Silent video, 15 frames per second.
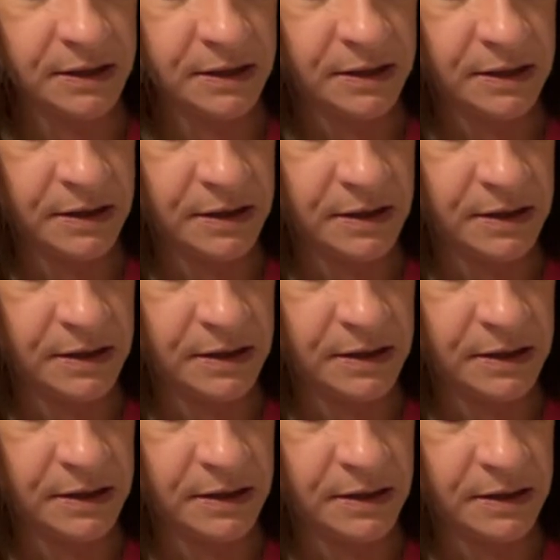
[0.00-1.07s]

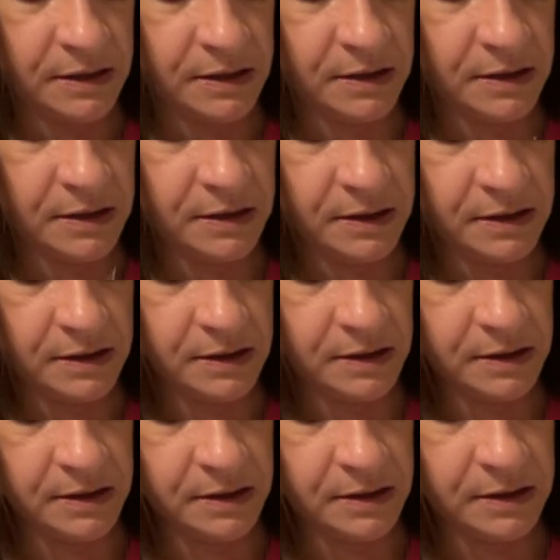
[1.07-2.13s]

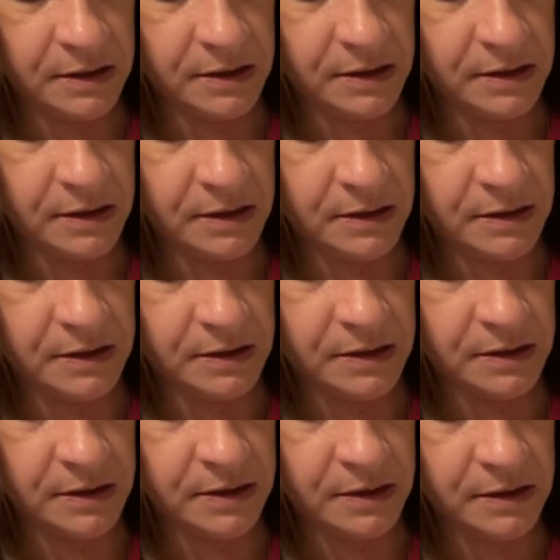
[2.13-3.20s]

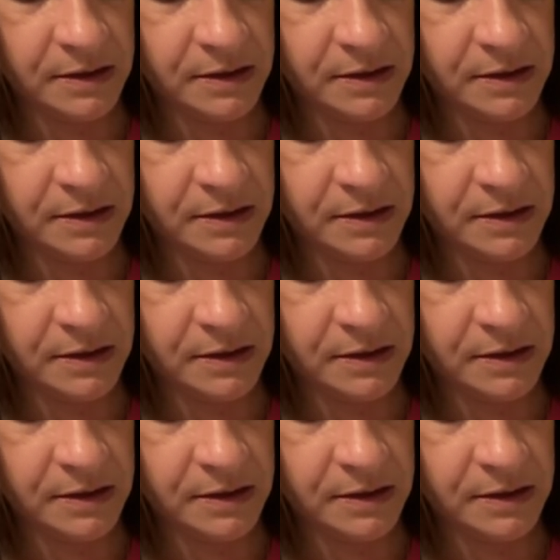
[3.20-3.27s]
Nobody speaks.